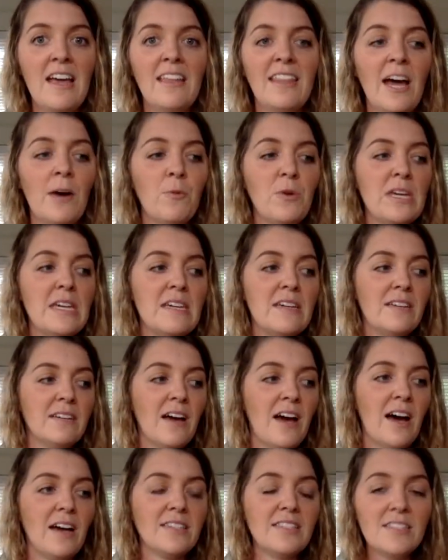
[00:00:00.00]
that we
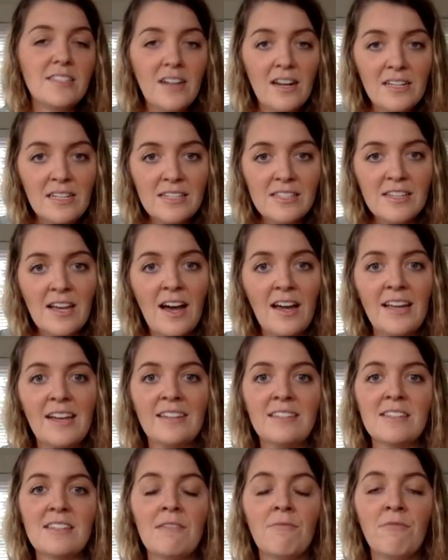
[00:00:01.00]
study
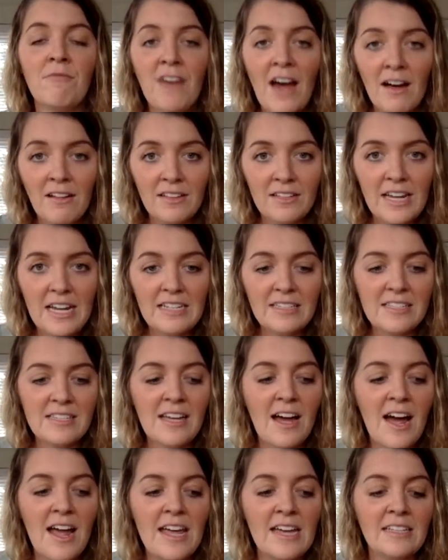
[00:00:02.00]
science and validate
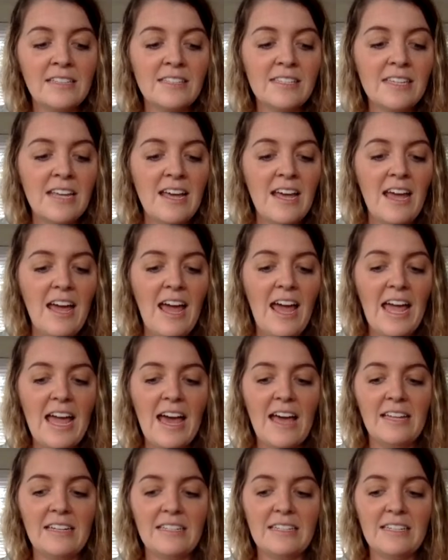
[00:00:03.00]
science
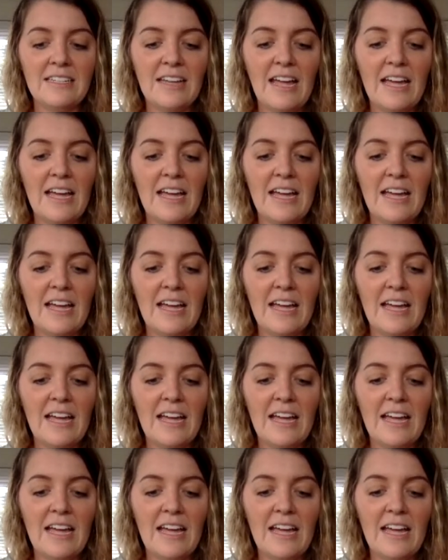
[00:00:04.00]
and